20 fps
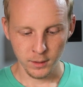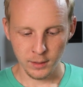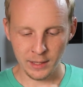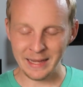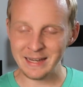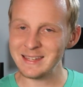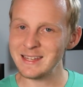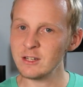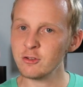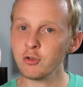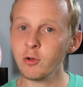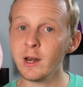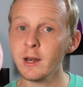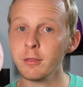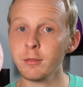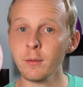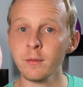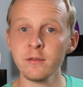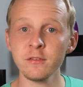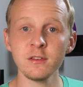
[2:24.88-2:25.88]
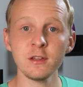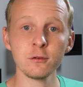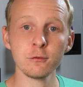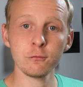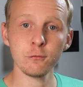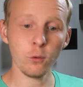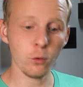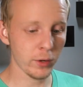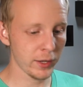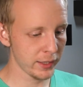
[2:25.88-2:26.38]
I did try to throw this disc
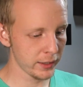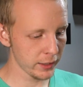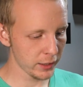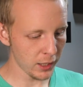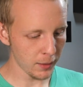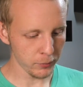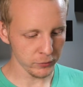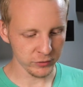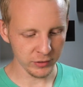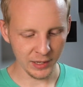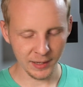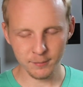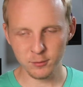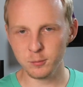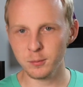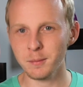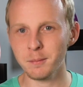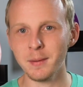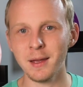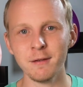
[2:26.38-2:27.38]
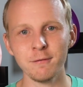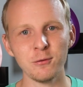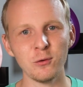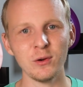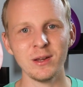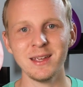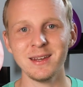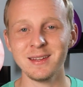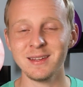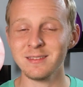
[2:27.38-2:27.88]
forehand a couple times, but my
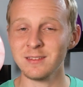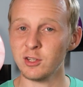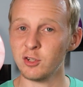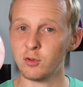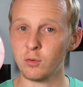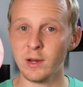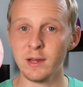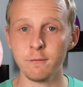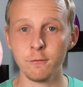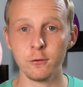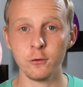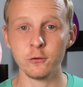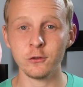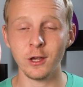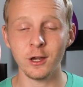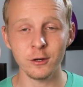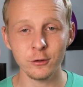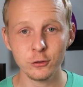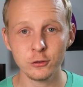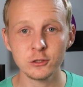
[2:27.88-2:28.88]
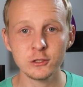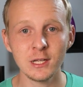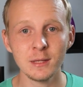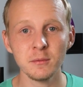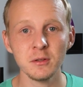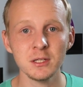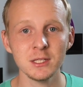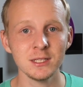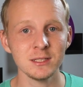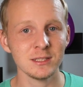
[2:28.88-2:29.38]
forehand isn't great for those
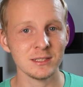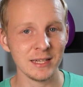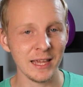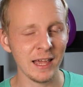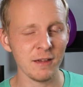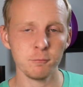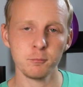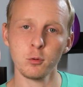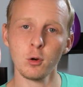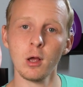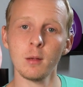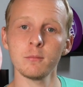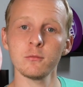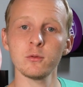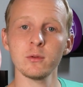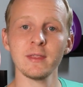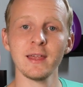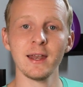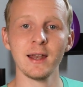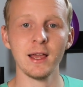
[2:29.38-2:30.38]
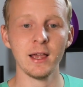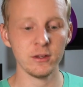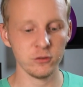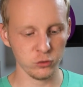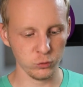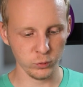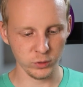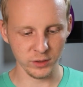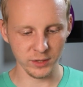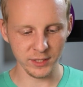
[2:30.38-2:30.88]
understable discs. I have problems with that
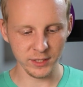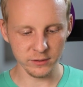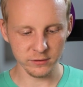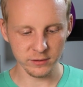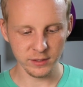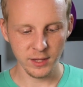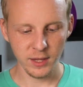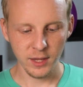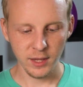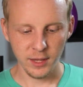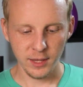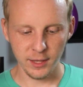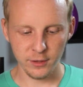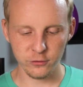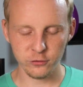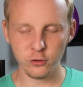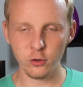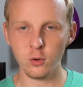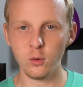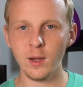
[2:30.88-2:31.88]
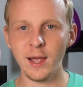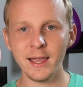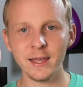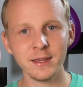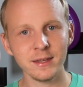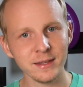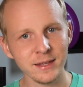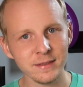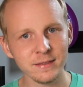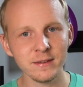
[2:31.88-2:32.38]
Hyzer release, and so I
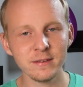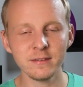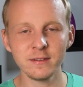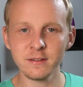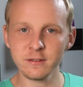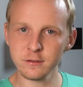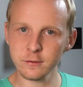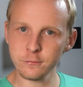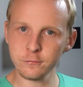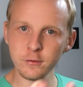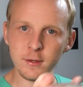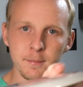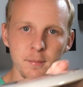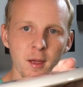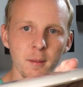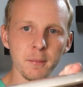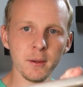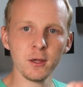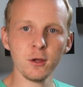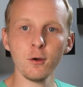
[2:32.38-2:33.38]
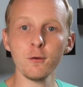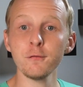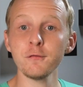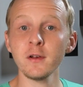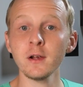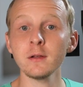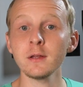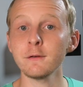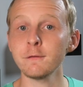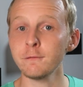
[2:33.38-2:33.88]
could get this disc to flip up and go
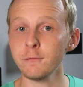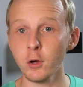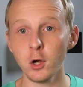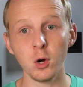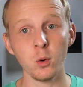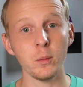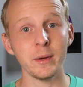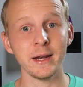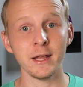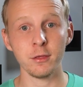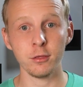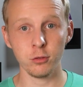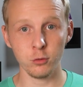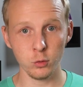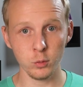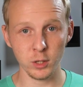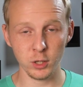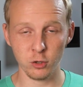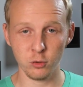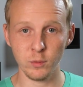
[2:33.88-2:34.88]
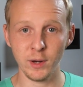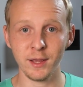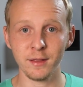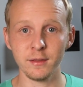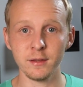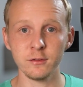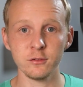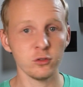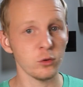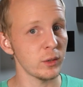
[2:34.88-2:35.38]
fairly far when I threw it
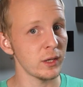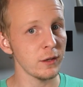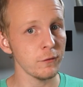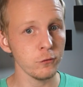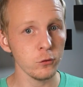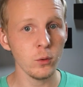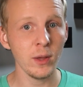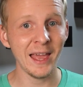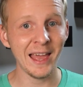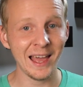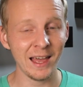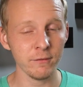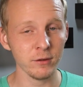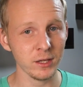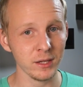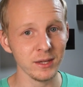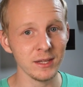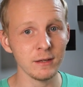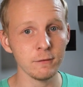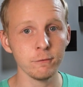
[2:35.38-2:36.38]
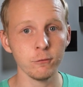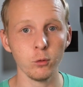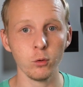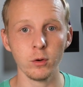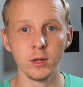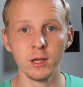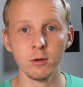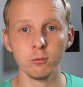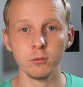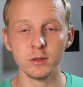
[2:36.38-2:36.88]
correctly. So if you have a clean
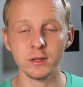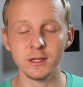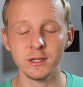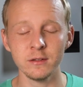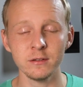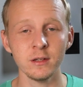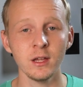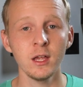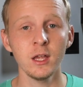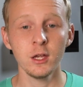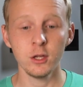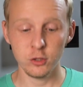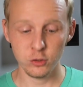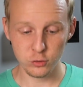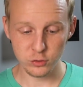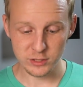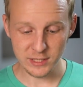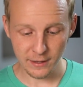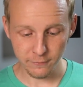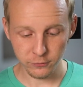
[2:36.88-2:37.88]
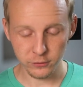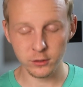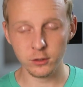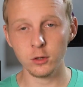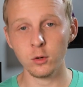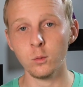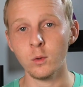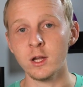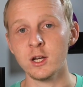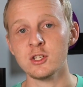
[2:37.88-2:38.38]
forehand release, you're definitely
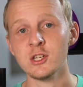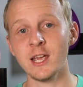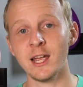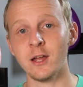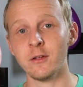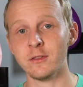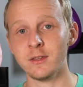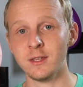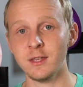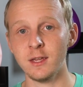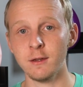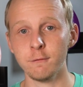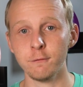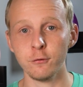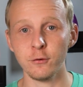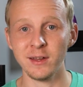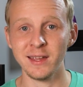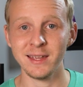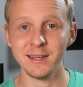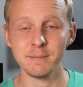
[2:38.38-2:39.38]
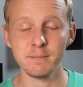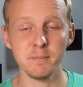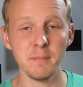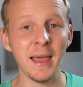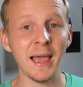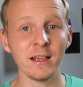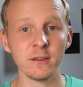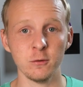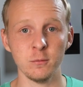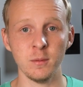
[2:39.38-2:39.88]
going to want to check out the King for a
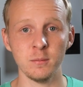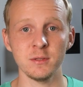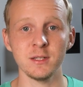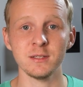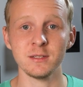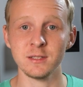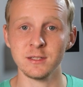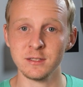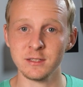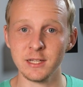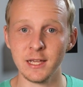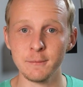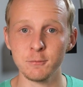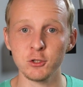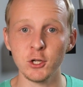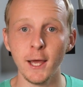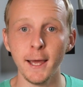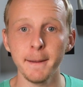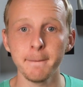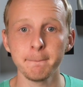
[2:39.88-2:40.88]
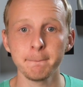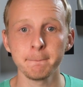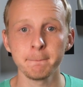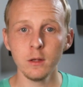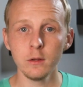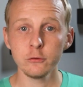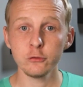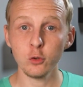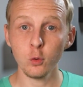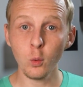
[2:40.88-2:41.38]
maximum distance type shot.
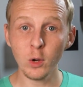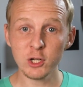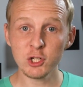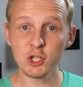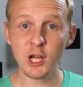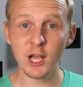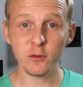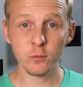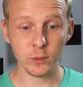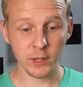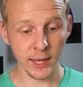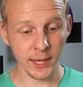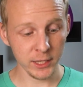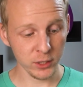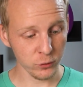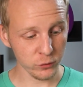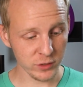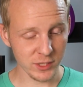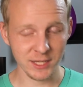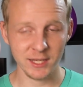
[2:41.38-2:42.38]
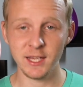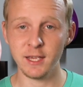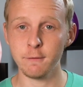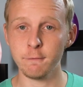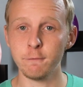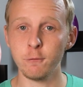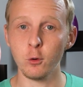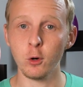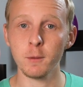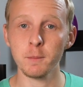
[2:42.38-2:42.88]
So what shots would I use the King
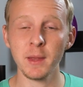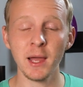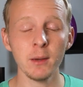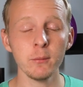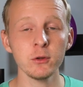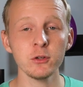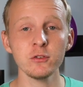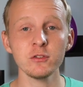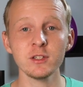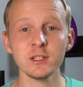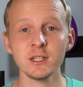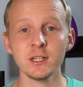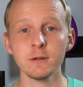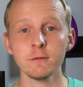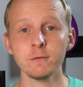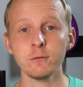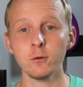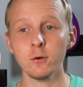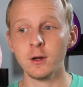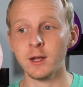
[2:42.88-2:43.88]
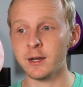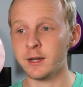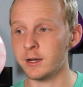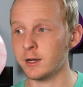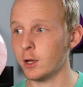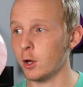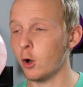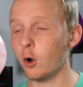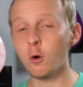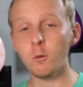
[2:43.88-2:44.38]
for? I would use the King for on
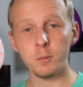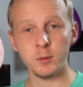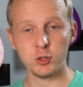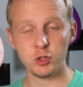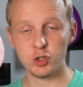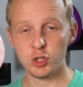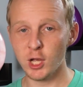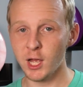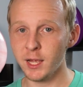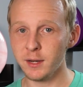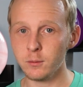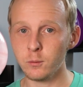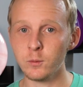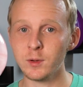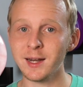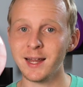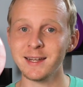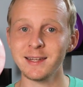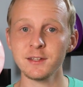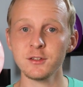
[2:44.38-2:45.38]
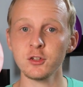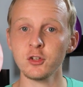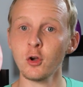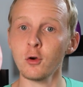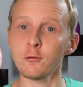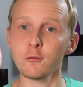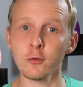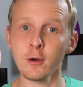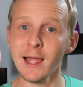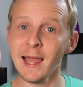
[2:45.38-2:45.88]
an open shot when I need to
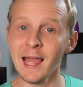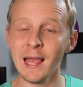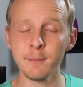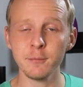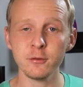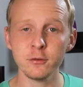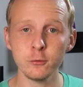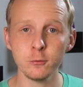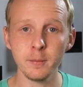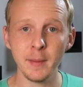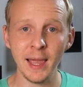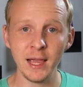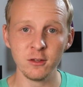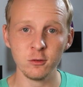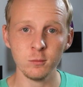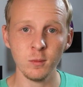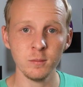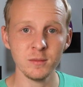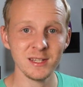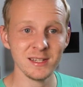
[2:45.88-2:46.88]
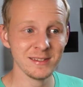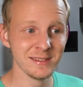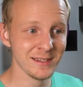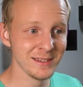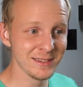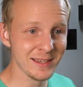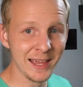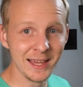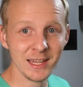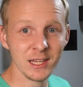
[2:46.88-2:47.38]
go for absolute maximum
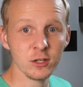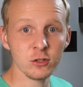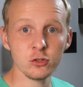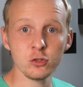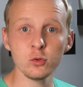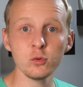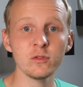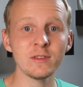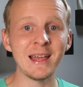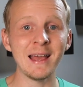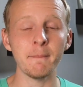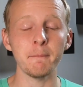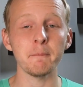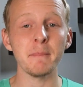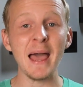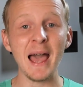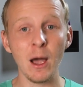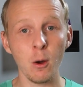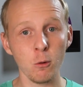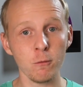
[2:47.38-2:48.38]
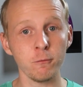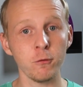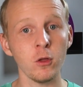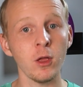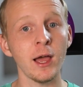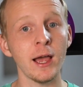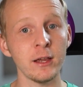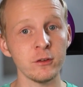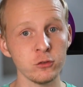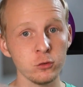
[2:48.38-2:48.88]
distance. I can use that powerful
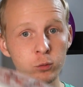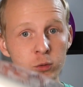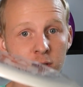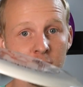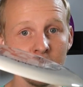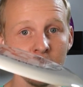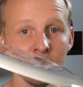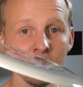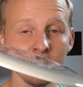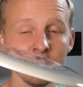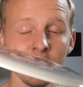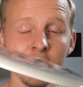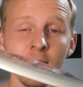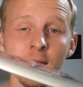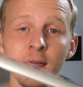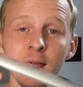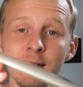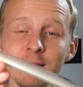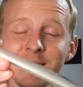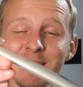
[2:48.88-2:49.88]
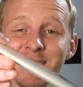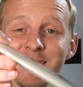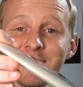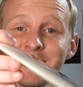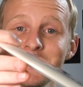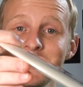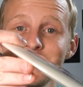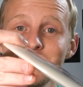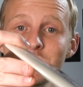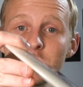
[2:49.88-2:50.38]
Hyzer release to get
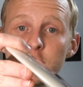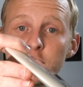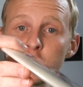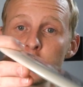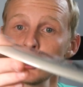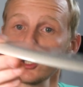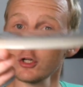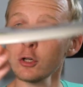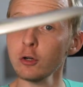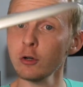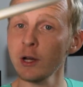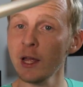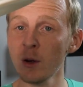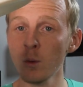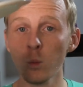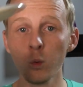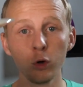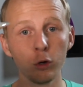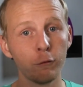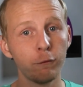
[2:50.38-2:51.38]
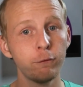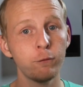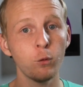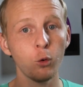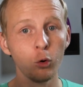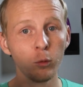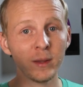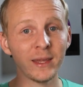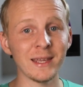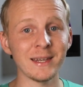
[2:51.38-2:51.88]
the disc to turn and work
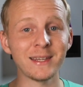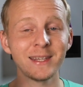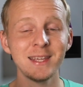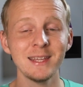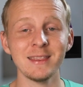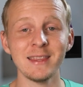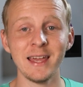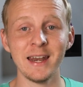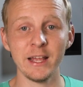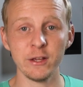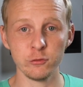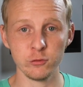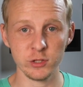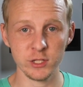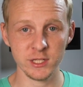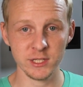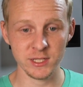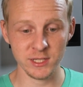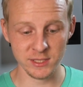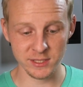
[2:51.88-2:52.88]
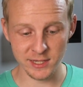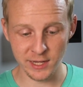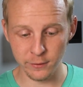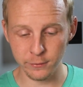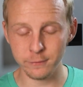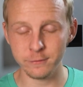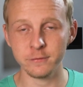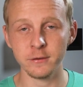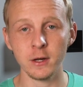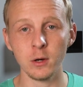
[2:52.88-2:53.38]
for me and get that extra distance down
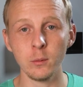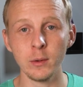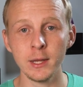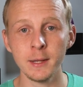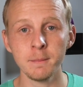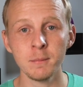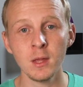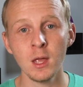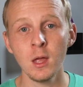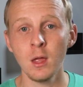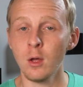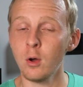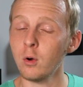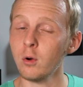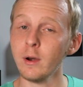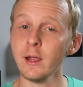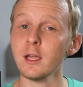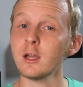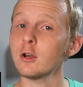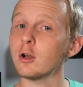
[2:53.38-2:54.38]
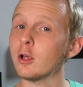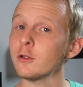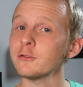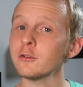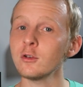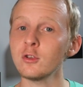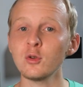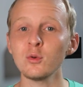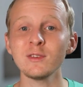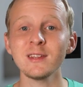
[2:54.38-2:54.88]
the fairway. Or I could
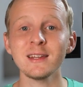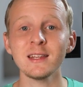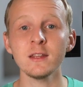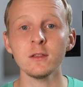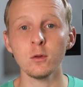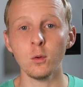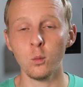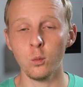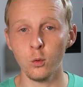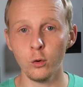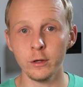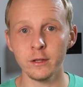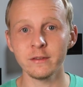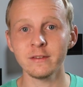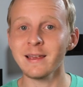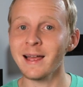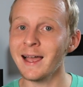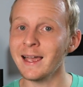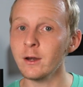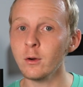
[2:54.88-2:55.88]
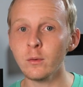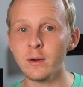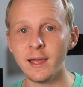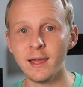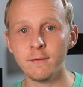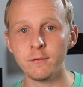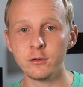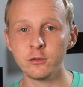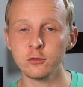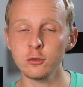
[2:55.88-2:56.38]
also use it in the woods. I don't
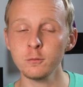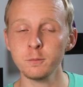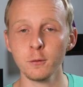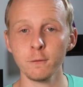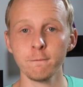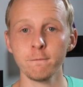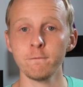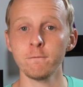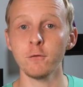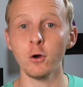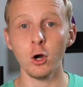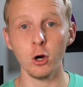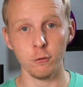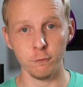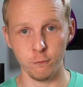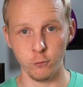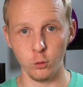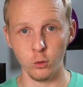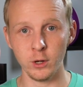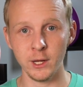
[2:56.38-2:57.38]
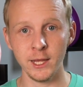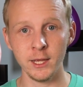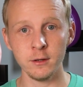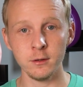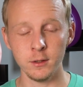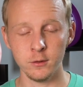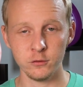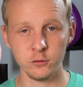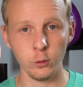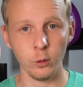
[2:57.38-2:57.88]
have a super far
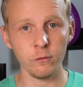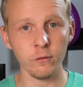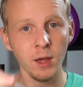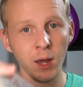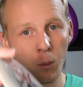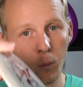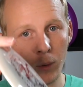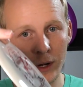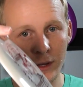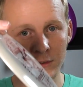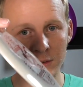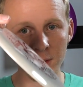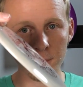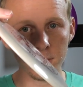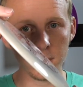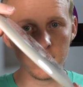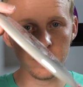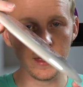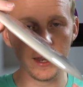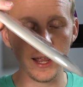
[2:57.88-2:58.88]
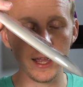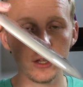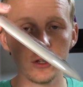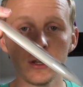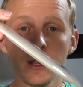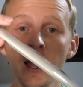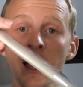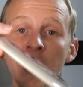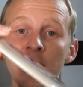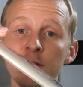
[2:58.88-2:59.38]
forehand, so if I wanted something that I could
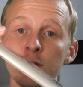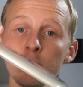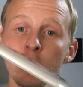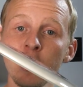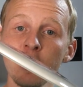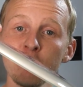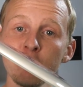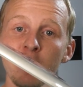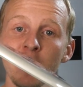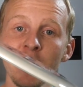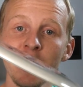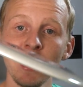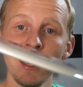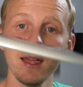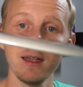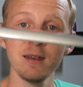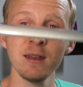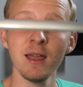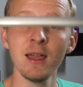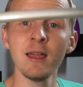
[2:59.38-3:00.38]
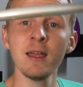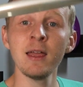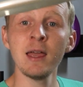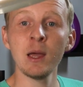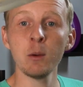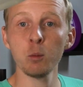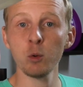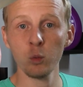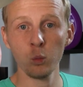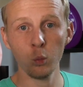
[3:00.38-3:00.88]
Hyzer out of my hand
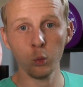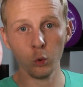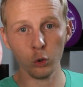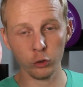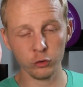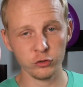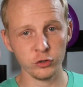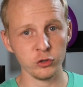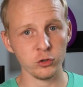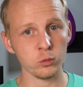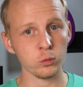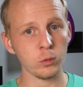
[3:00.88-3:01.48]
and would work to the